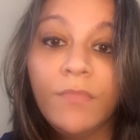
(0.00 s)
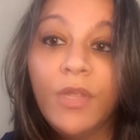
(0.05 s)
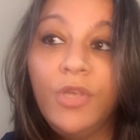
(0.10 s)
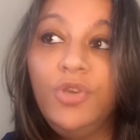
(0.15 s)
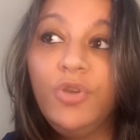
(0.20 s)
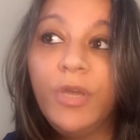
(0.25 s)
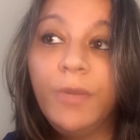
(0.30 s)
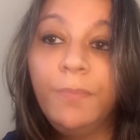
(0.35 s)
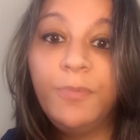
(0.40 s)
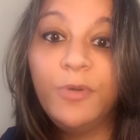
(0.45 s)

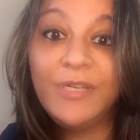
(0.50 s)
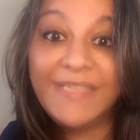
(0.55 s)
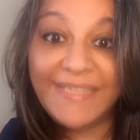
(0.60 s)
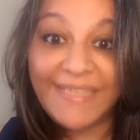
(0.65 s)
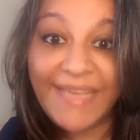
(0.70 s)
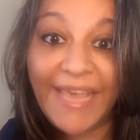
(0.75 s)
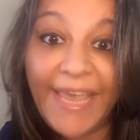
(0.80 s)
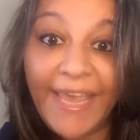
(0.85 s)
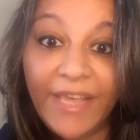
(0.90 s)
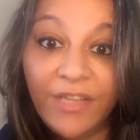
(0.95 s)
you can put
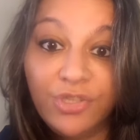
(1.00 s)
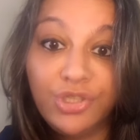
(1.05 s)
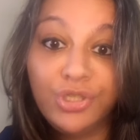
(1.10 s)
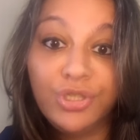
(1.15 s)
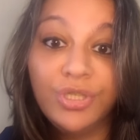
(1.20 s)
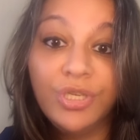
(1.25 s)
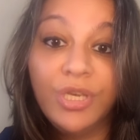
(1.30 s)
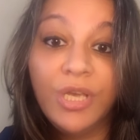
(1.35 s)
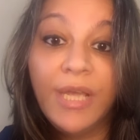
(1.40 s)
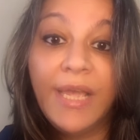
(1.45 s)

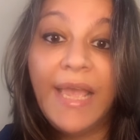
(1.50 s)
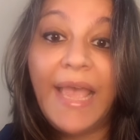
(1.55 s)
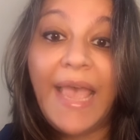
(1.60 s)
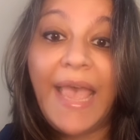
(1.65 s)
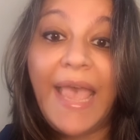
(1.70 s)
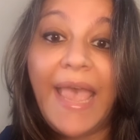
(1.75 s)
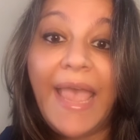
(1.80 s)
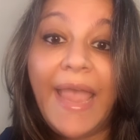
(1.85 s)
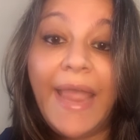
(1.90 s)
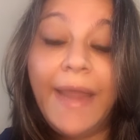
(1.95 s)
sage,
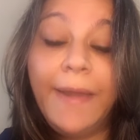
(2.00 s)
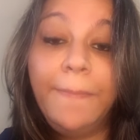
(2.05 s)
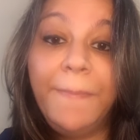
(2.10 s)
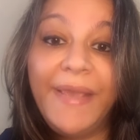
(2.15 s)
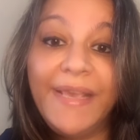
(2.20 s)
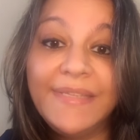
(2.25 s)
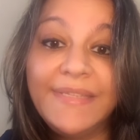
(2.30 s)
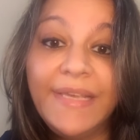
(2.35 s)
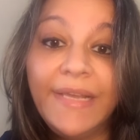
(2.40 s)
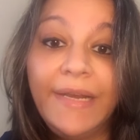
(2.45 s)
and
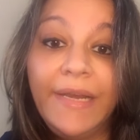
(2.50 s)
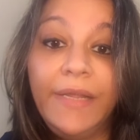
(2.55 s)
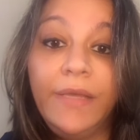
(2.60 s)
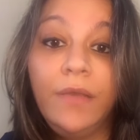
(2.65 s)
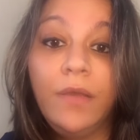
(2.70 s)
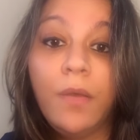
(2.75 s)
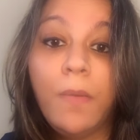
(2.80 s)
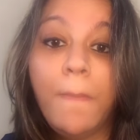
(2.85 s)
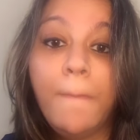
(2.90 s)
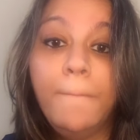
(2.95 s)

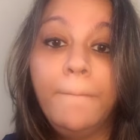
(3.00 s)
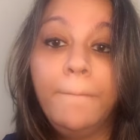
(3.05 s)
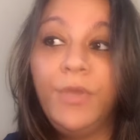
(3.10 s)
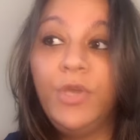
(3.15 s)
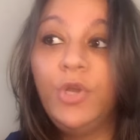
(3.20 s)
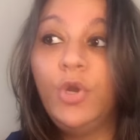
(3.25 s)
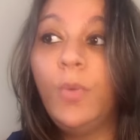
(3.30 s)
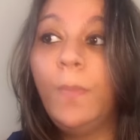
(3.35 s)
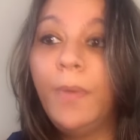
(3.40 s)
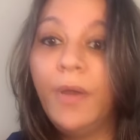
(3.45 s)
basically,
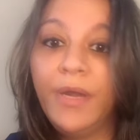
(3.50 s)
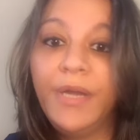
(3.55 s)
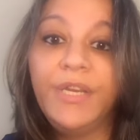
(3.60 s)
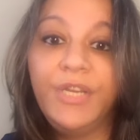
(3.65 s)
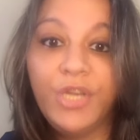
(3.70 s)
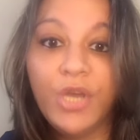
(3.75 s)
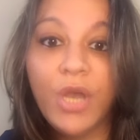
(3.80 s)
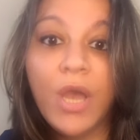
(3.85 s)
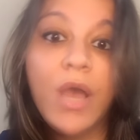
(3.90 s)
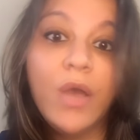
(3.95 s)
burn it in
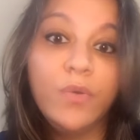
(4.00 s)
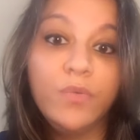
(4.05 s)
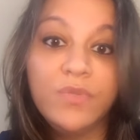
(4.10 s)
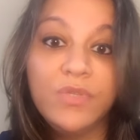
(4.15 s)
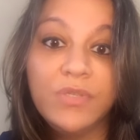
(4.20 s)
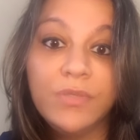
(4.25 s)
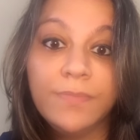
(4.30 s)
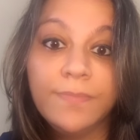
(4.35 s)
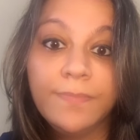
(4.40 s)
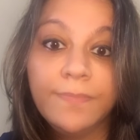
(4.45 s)
your
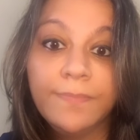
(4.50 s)
house.